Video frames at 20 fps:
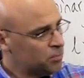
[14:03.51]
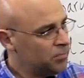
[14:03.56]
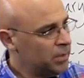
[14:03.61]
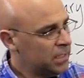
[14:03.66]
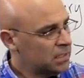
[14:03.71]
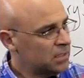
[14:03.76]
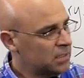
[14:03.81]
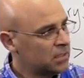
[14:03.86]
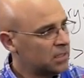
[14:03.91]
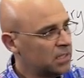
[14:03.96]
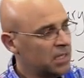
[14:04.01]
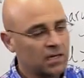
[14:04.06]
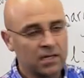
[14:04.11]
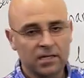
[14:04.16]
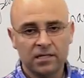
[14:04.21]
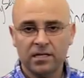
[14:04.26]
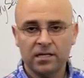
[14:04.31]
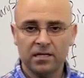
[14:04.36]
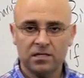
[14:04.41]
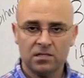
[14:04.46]
better than
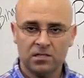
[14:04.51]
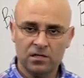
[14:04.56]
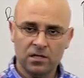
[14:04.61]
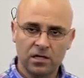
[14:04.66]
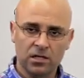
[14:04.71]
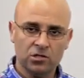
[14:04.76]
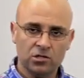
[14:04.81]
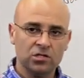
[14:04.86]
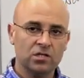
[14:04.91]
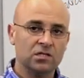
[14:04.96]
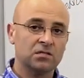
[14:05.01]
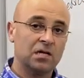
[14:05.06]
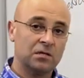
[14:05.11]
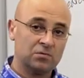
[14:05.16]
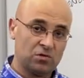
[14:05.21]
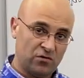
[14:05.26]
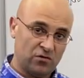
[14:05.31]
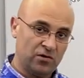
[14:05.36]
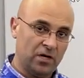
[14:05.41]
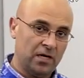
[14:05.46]
linear search in
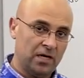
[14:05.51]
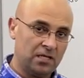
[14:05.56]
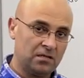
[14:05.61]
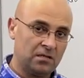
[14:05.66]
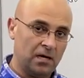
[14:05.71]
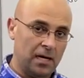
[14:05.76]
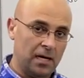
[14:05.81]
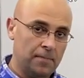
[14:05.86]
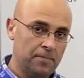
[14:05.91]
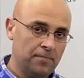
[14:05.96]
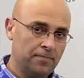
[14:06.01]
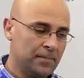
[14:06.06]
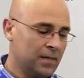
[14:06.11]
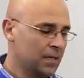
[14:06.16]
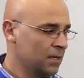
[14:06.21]
terms of running time.